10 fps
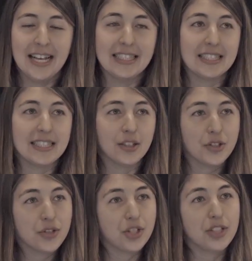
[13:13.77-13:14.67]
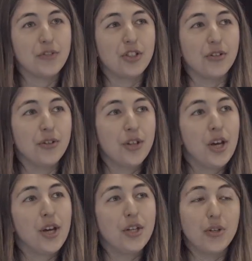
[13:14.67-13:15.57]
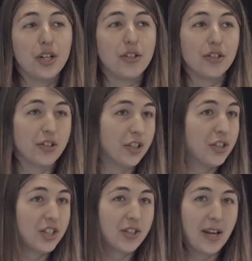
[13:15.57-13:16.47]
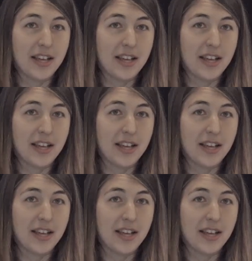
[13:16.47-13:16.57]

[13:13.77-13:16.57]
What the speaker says: It's a single source of truth. You can search